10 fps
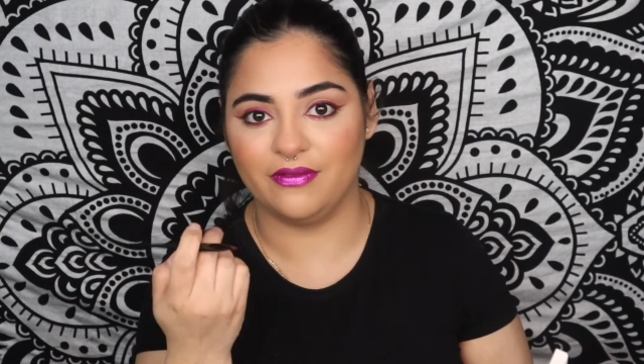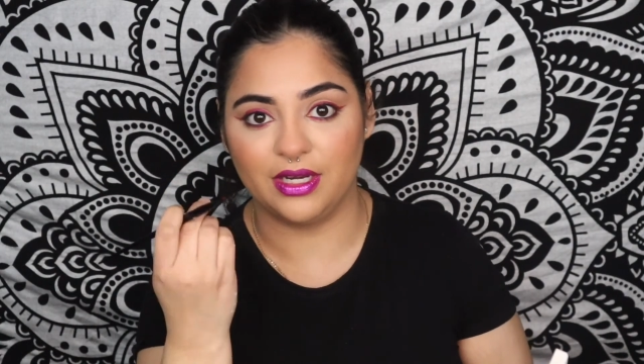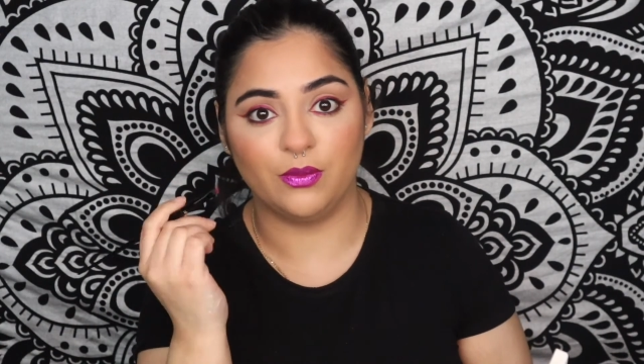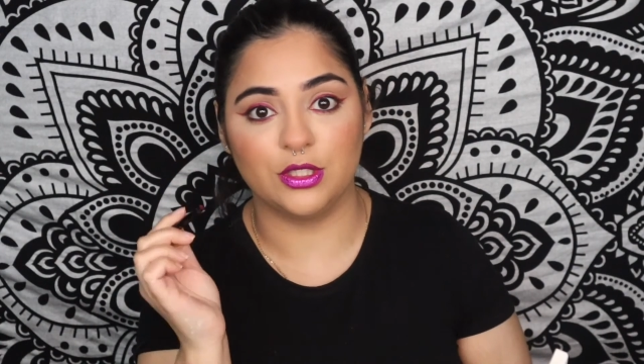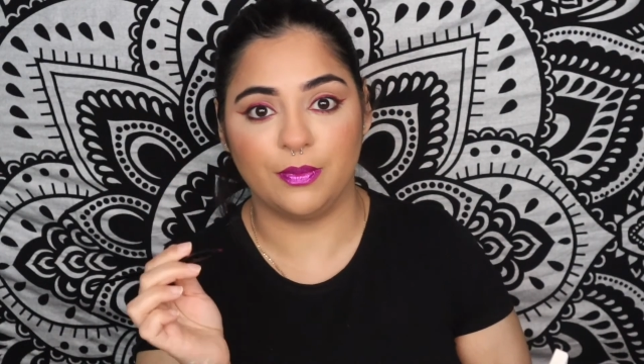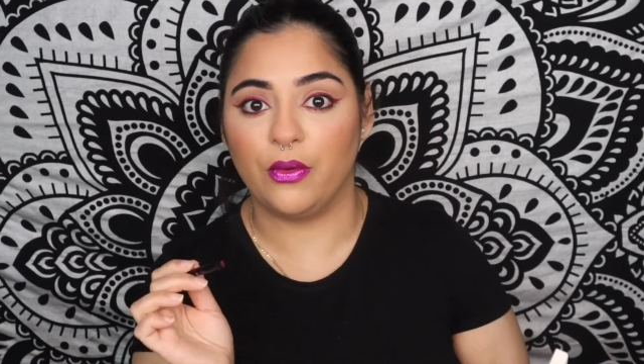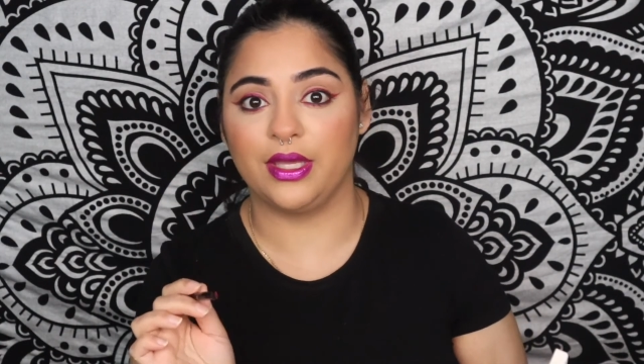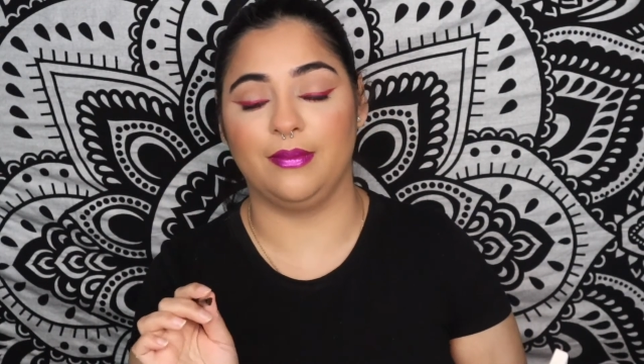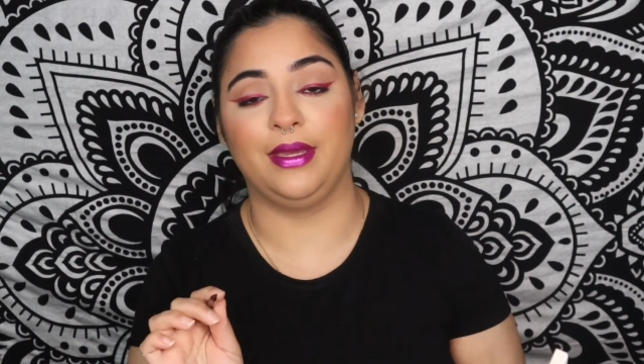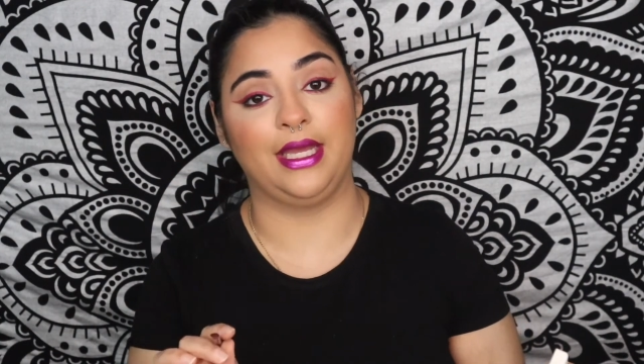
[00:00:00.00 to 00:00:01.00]
and it was
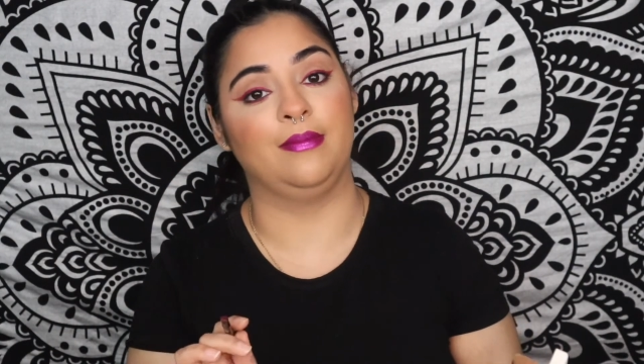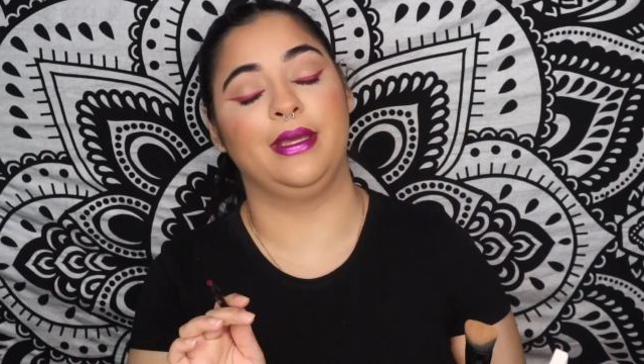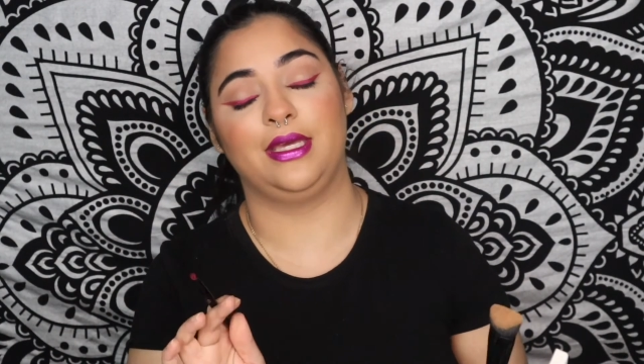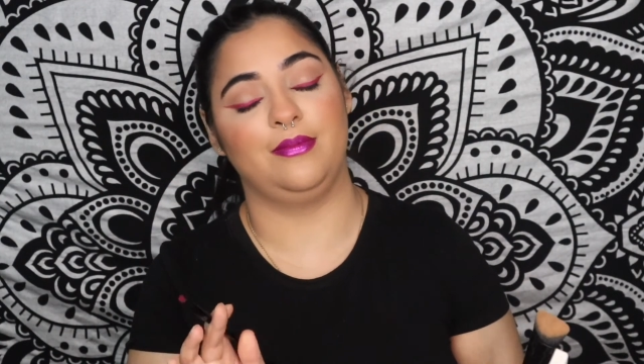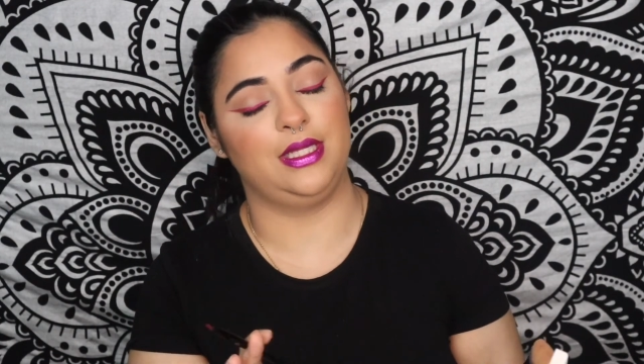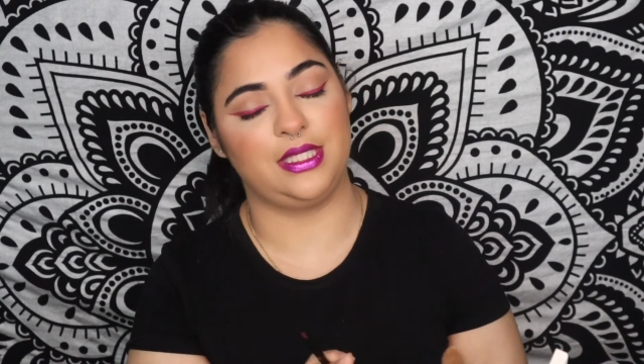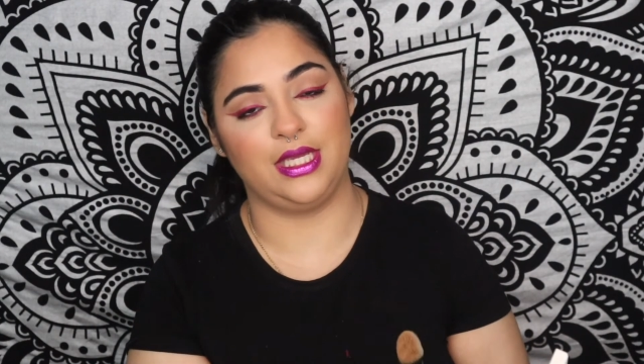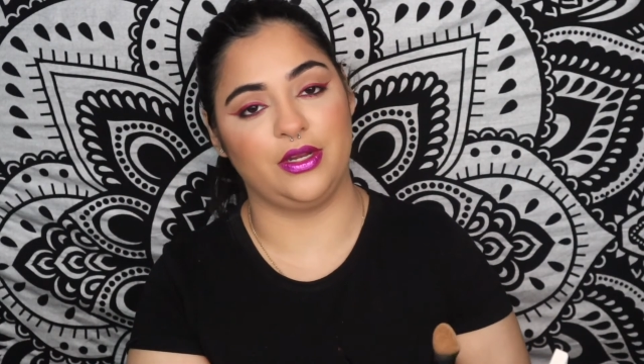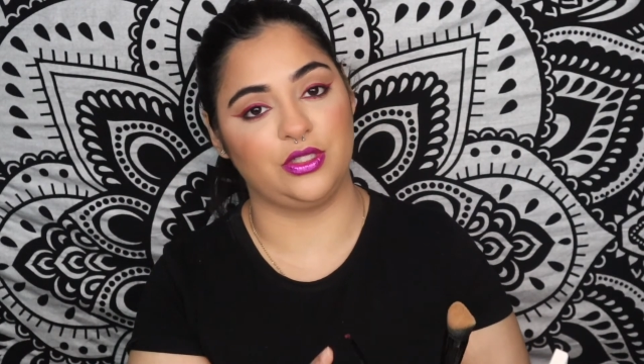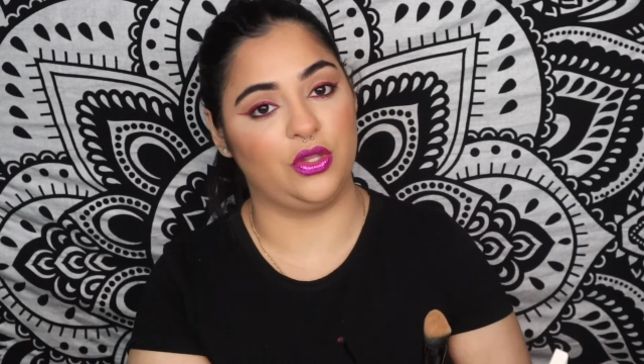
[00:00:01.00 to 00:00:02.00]
poking me and making me
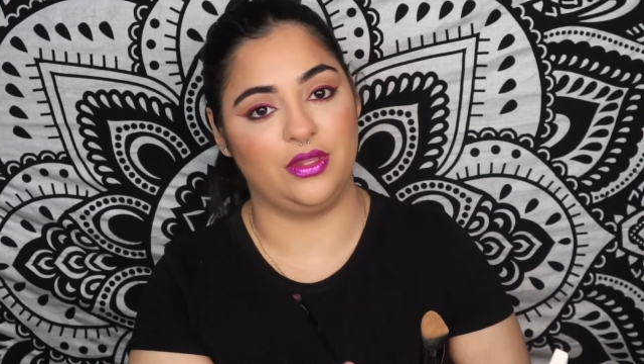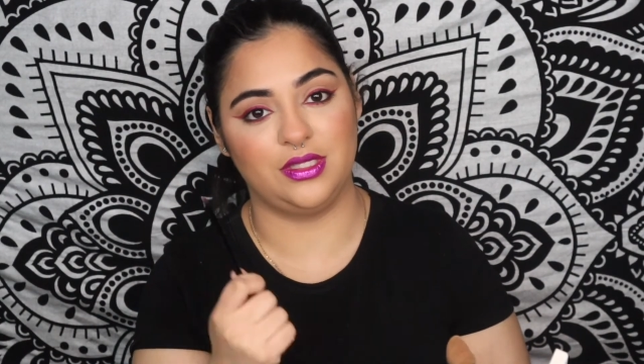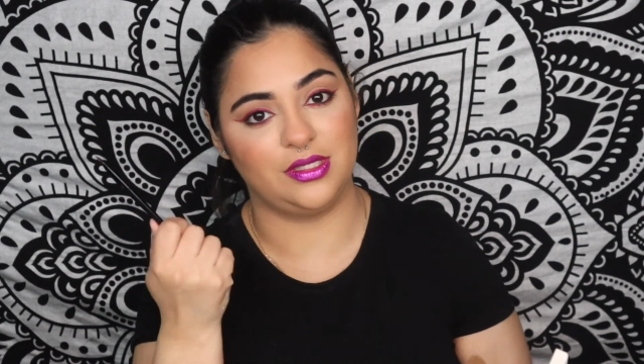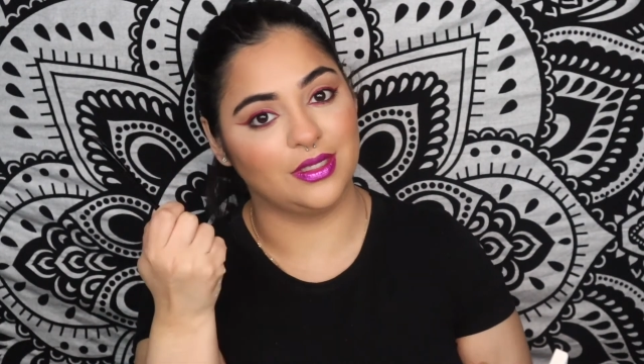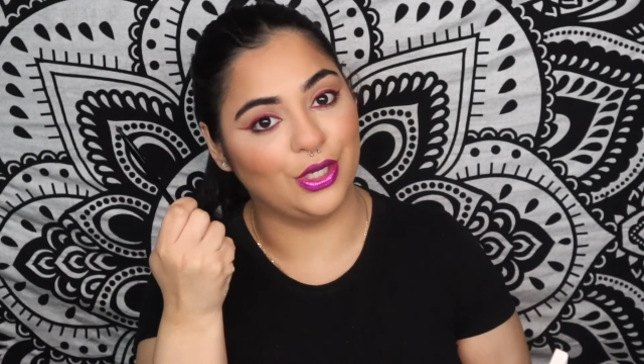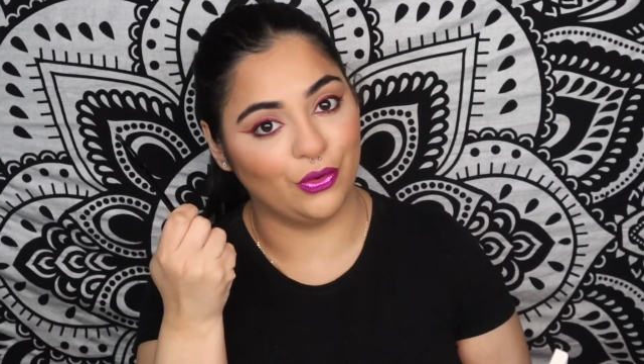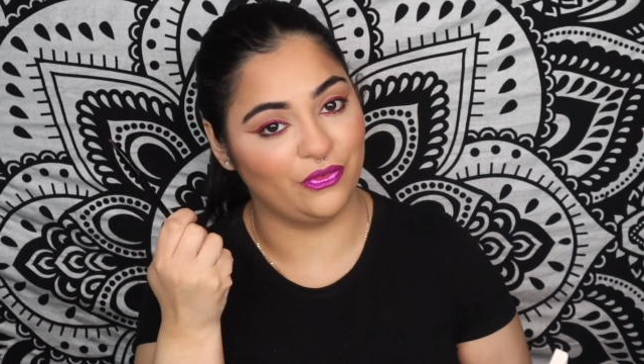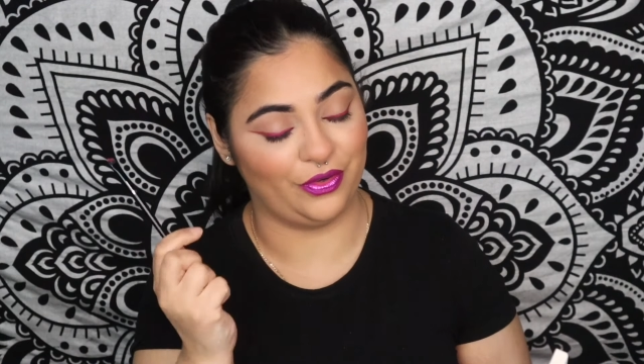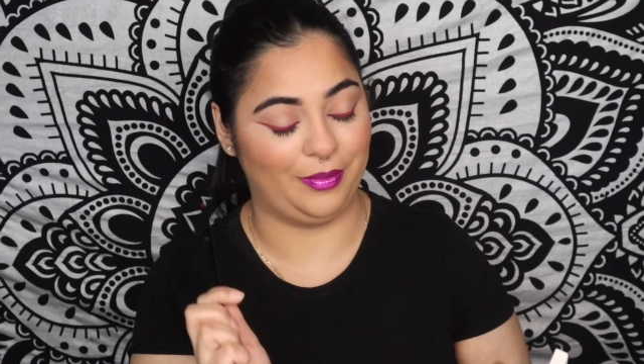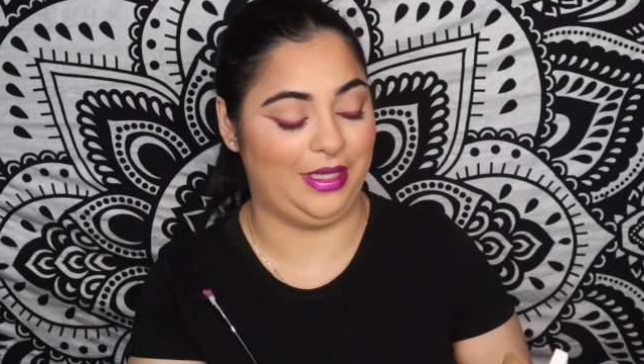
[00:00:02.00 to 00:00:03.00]
tear, so this is a no
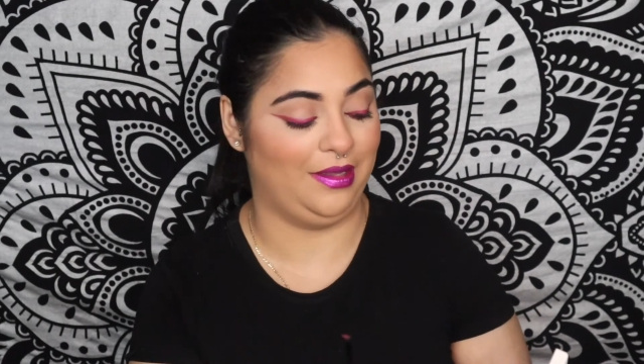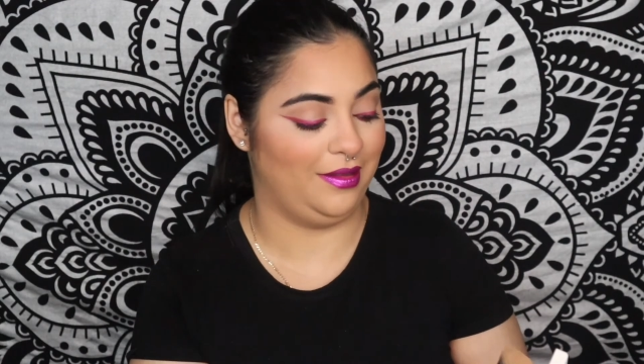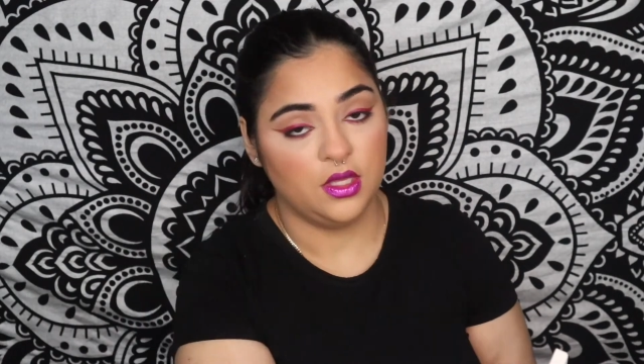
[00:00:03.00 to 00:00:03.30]
for me.